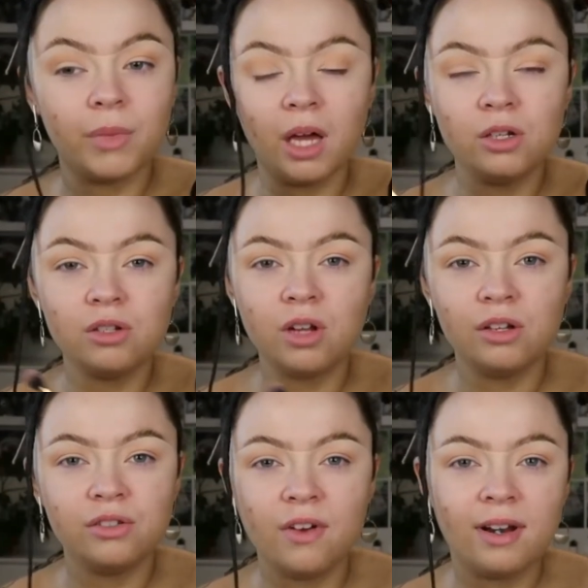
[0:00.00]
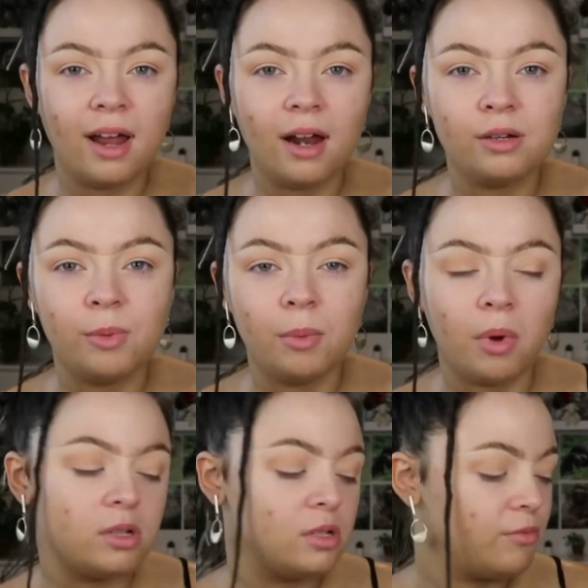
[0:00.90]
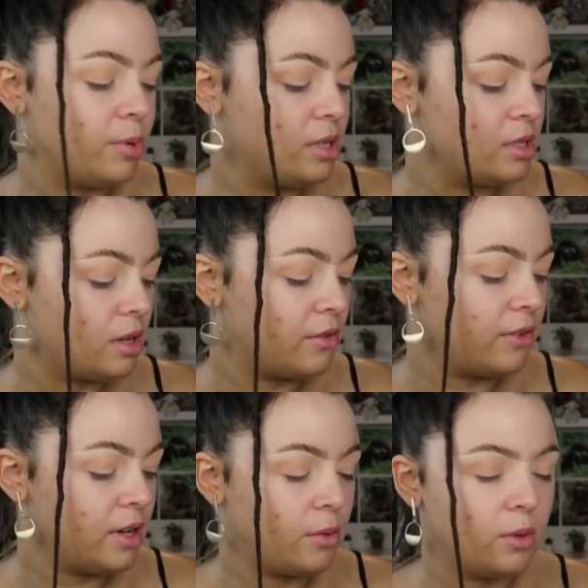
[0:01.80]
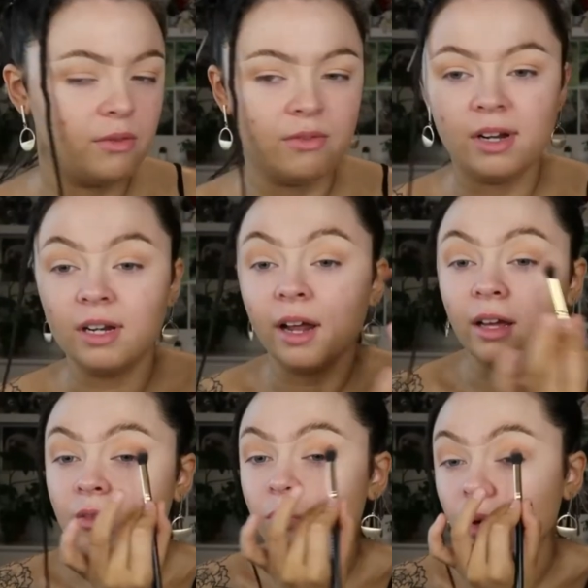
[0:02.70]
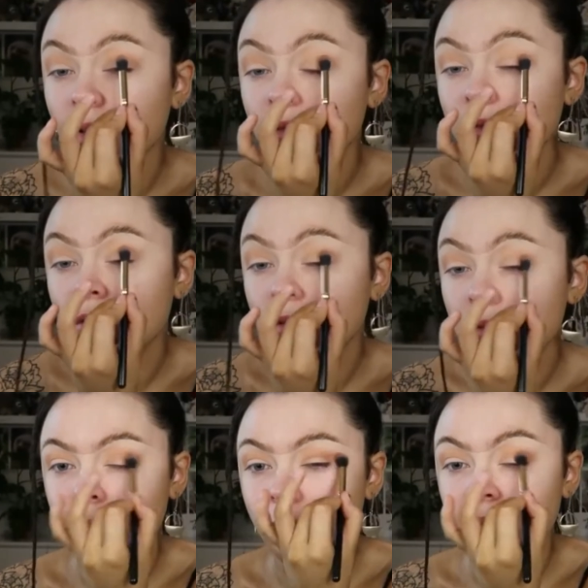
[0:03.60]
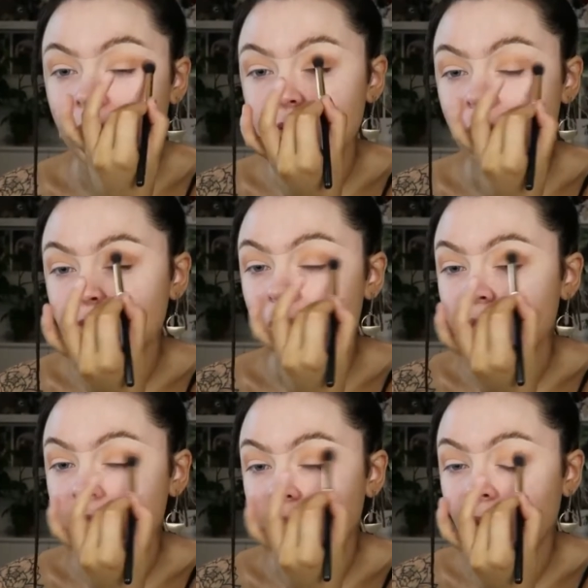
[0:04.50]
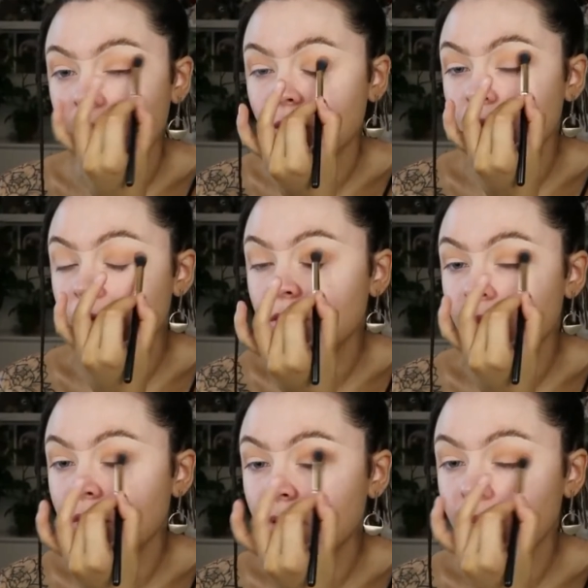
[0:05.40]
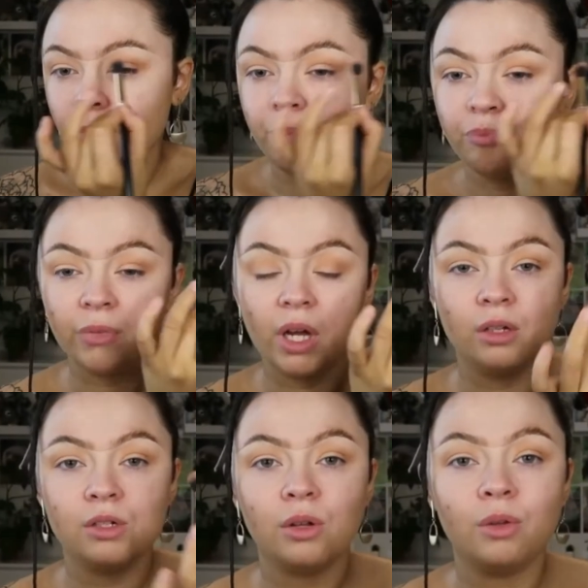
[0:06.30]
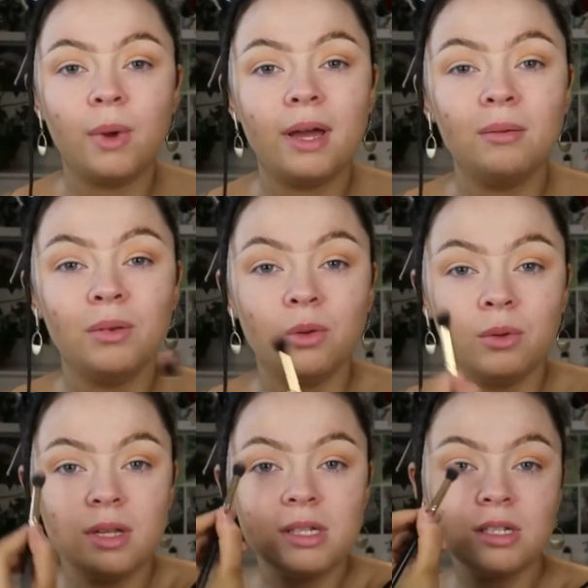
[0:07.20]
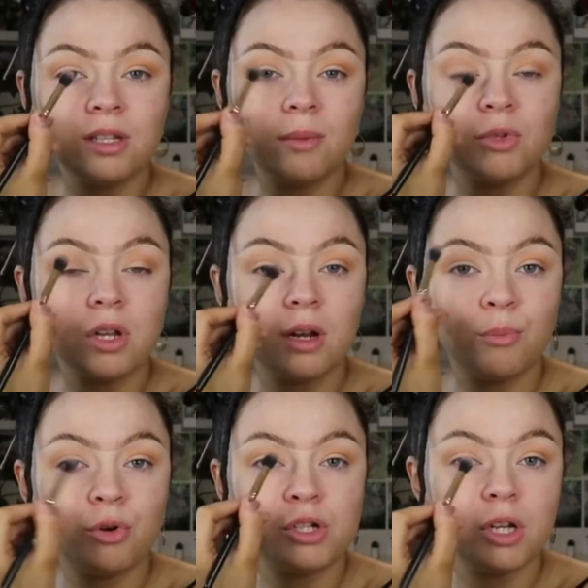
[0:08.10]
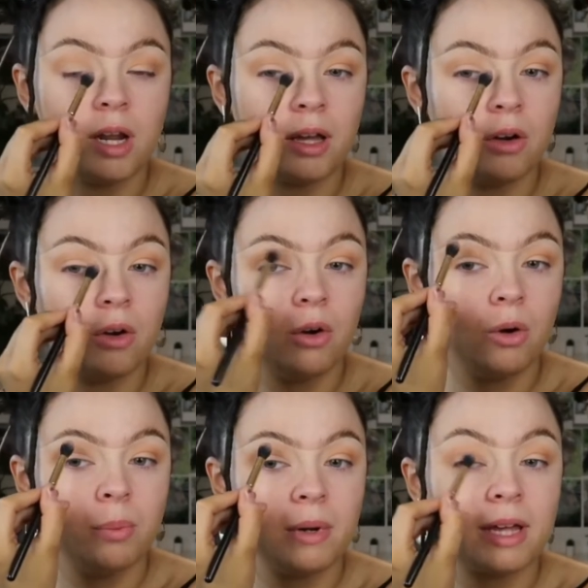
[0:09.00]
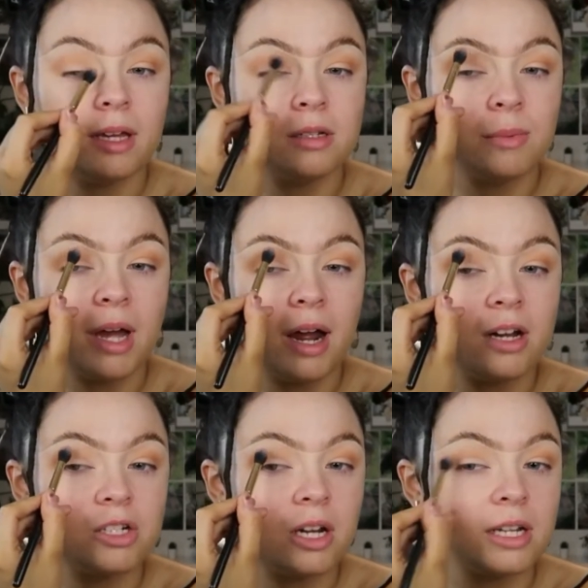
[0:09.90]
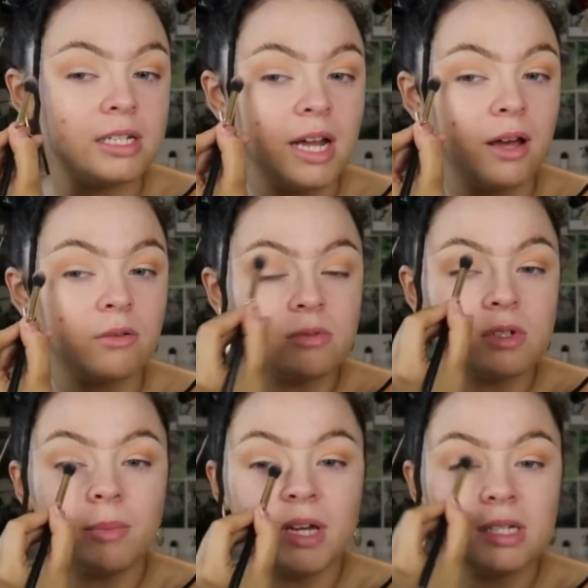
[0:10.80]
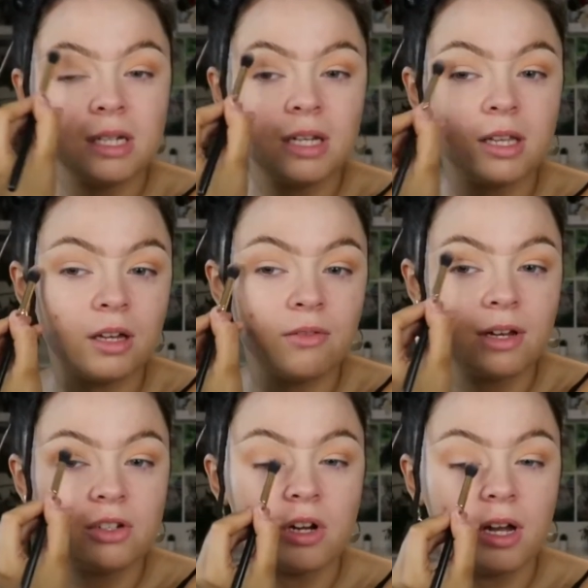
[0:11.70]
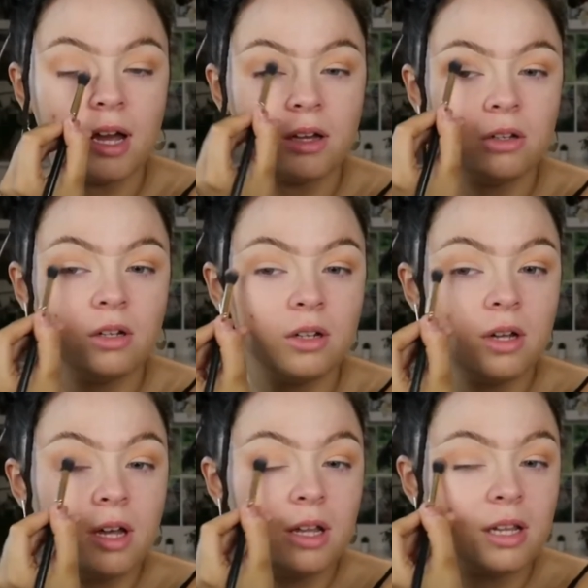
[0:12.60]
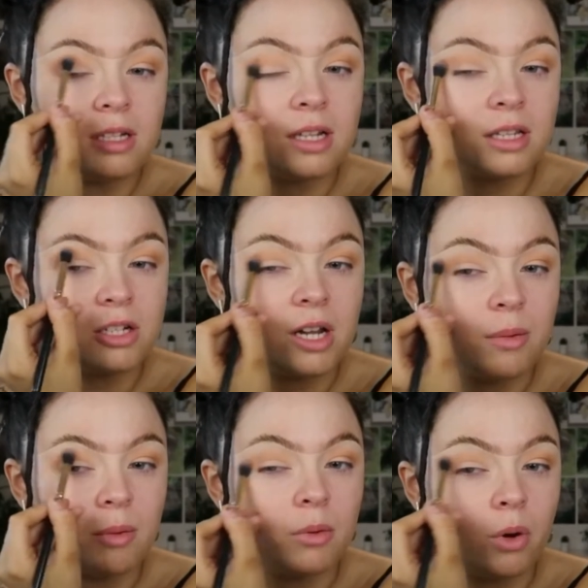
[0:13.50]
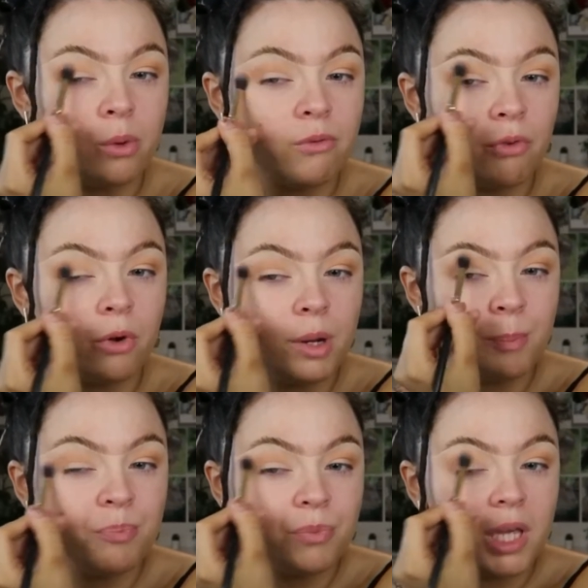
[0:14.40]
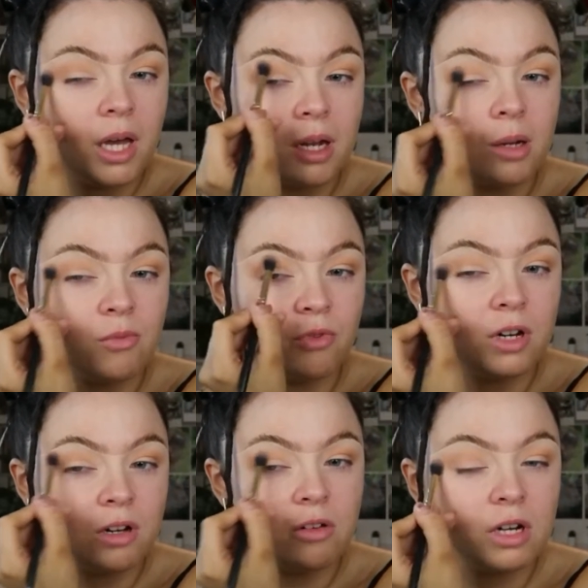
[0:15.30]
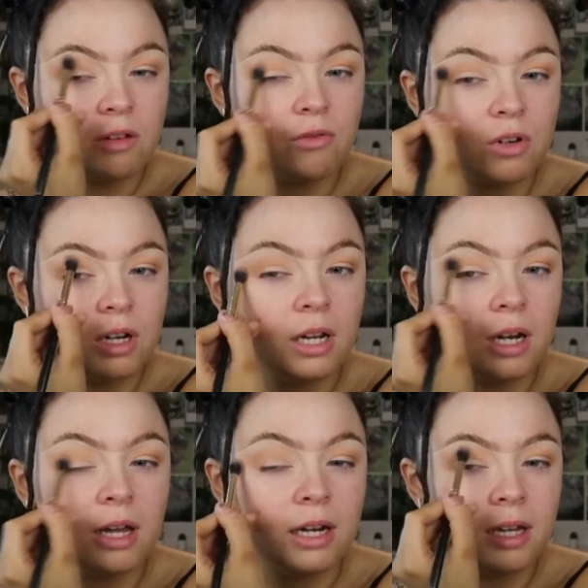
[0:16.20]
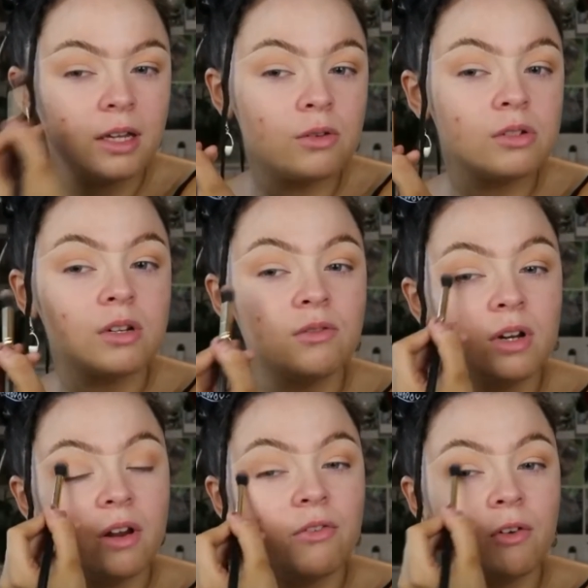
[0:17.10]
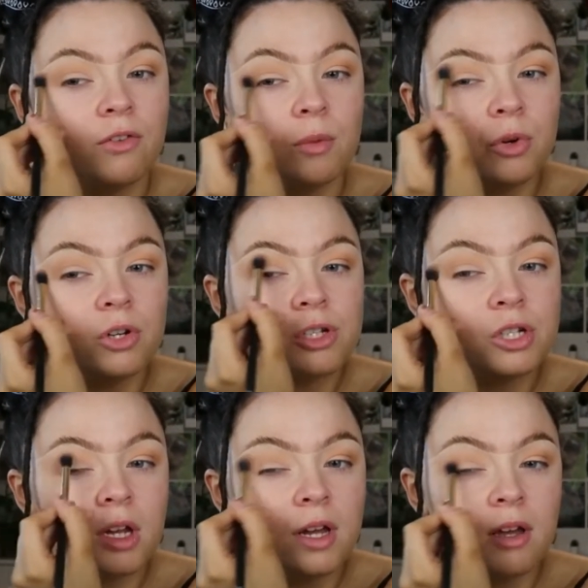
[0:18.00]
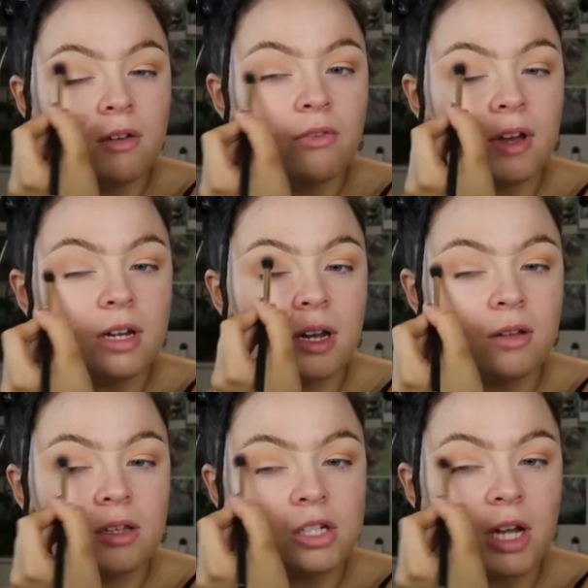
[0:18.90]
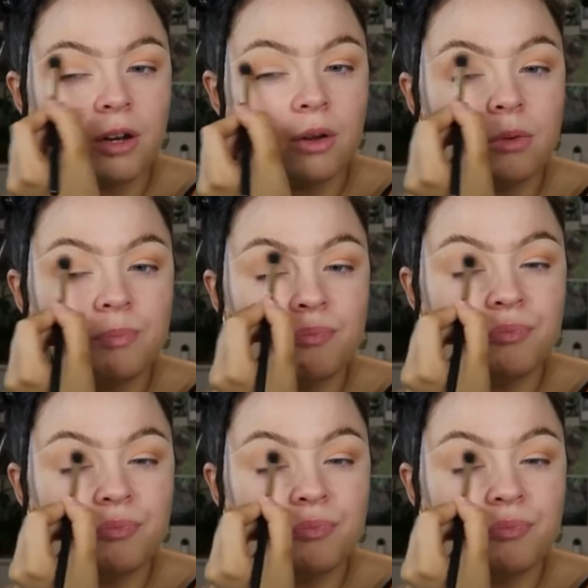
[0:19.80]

I just find it hard to be a positive person. I feel like we're in a very negative world, but that's what I'm trying to get out of. So the way I'm doing this is I'm just kind of brushing like up like into my arch and like down. So basically think of like a triangle. That's like the shape I'm going for. And I'm really lightly using a really fluffy brush, fading out the shadow.